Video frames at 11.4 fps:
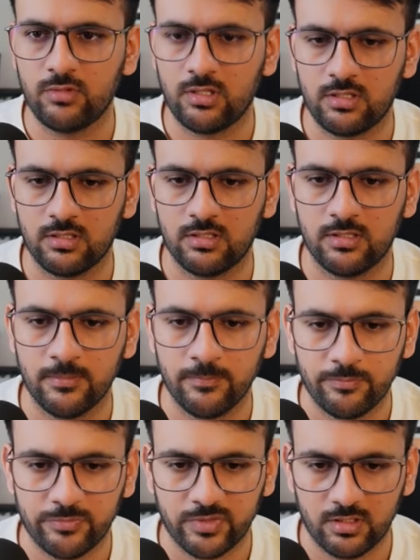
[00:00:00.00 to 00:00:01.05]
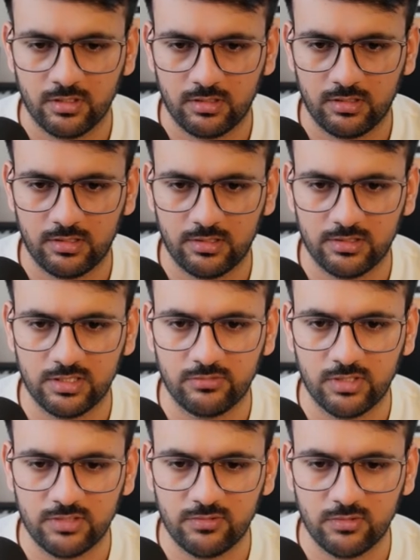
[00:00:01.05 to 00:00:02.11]
the
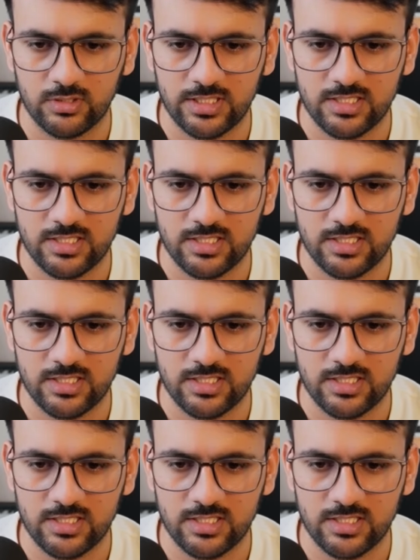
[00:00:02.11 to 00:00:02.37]
workflow that